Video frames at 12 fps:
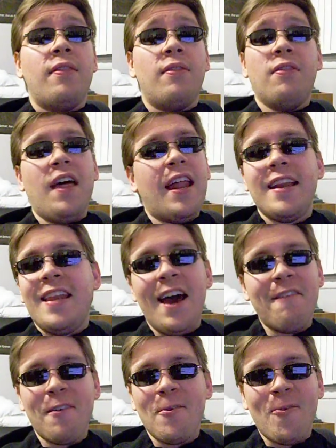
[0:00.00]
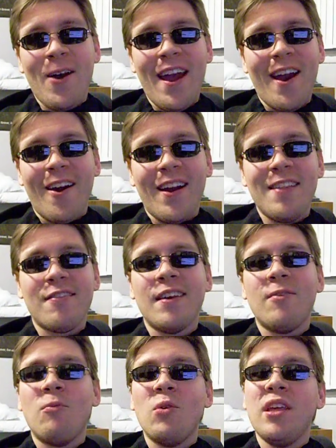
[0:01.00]
that I never wear. It's
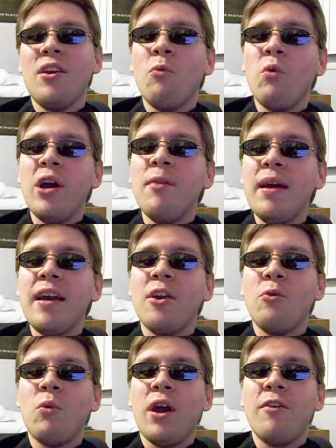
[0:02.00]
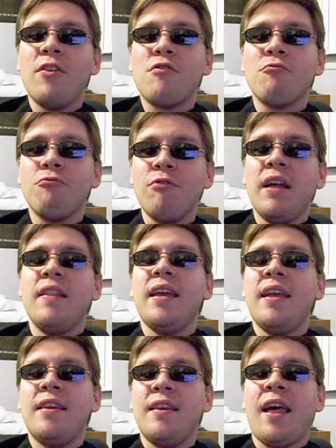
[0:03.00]
like, where am I going to wear this
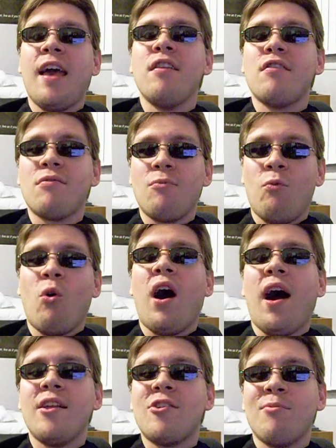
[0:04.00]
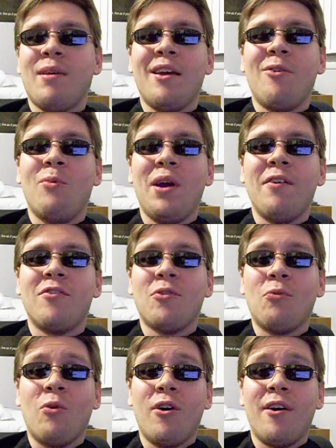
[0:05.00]
really nice watch? Am I going to wear it
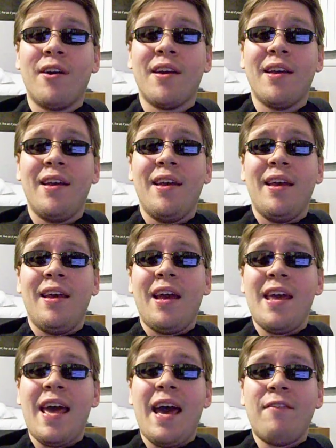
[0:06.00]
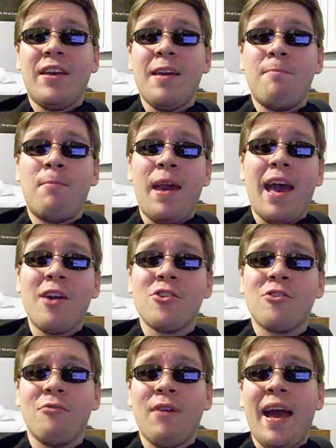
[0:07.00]
to work and have it get
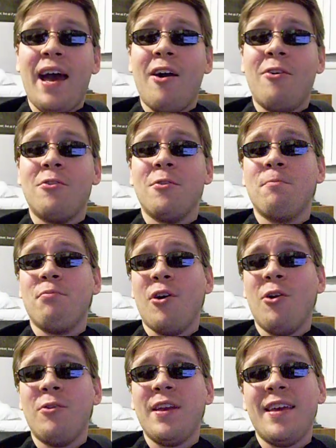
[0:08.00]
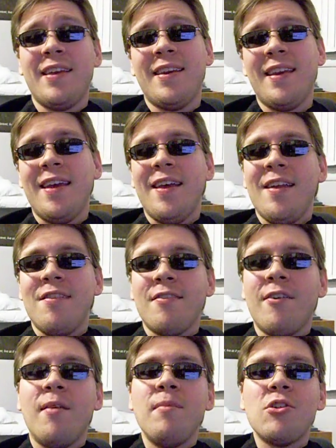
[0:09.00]
bashed around or broken?
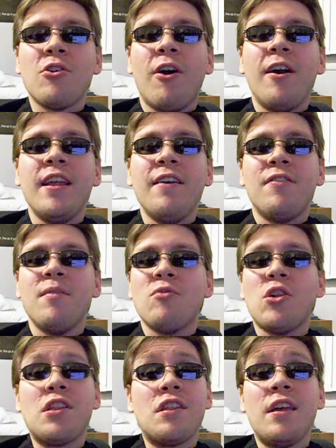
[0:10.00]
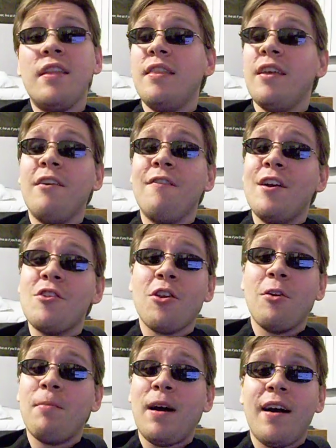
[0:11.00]
So a majority of them just sit in their
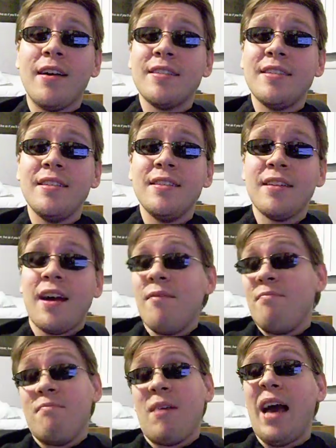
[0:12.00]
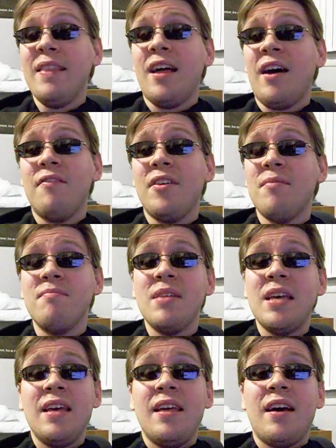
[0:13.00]
original boxes. I love them.
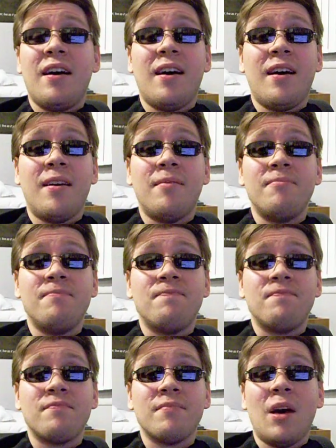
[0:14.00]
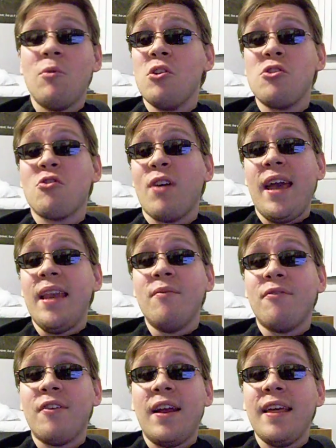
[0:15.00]
I wouldn't trade them
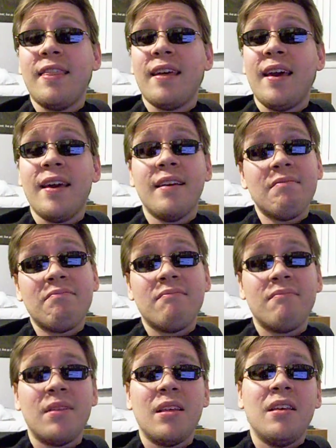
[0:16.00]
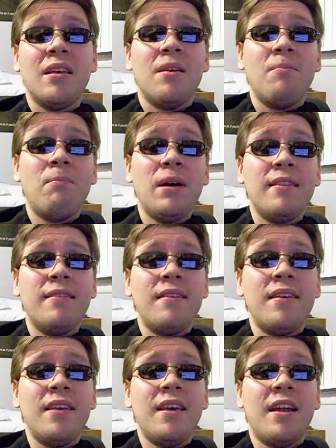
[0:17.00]
for anything. But
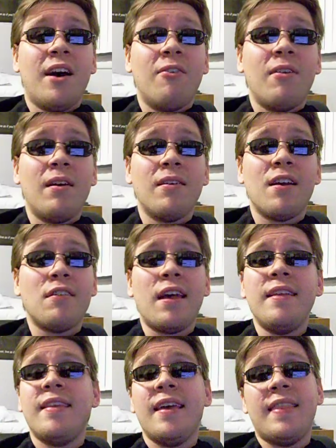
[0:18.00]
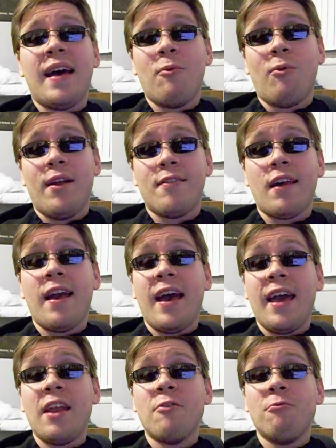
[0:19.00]
because I did that once. I
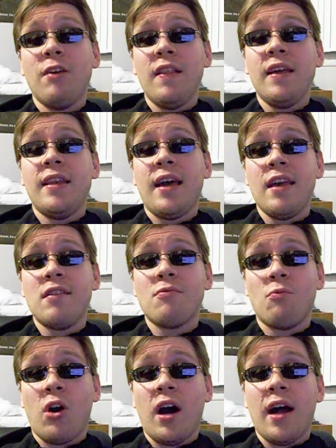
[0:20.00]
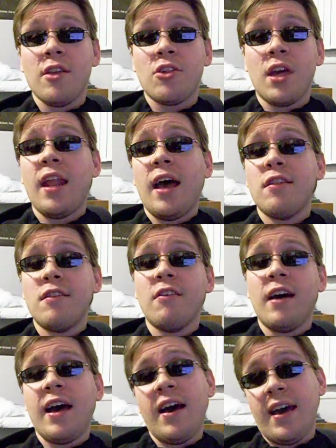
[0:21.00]
had a really nice watch, and I
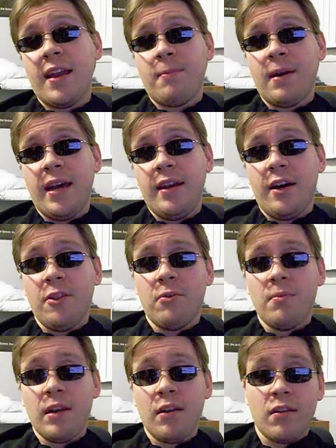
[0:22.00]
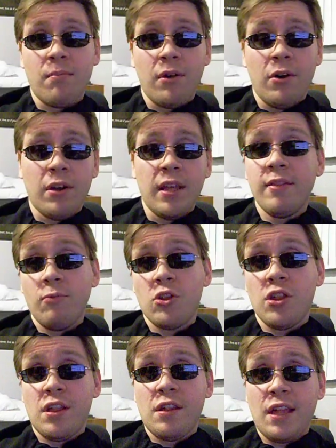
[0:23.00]
had to buy another one because I broke it,
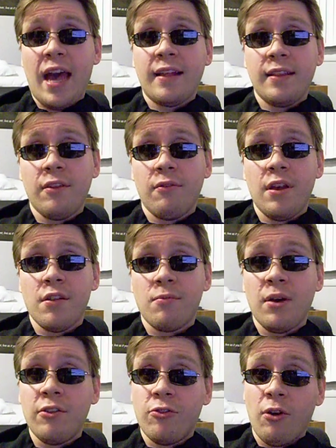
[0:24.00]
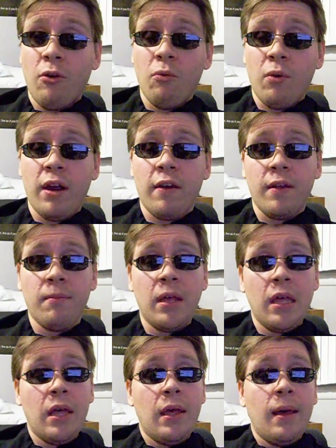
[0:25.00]
which is exactly the reason why I don't wear them.
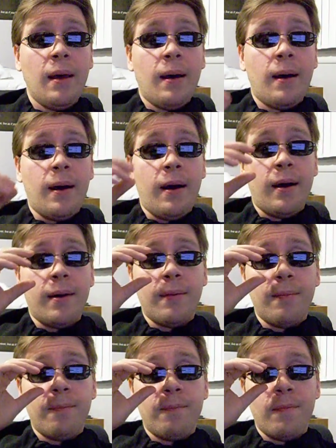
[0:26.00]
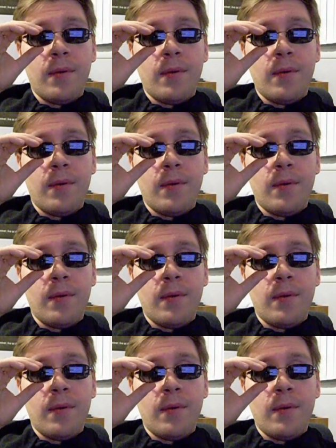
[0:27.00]
Um,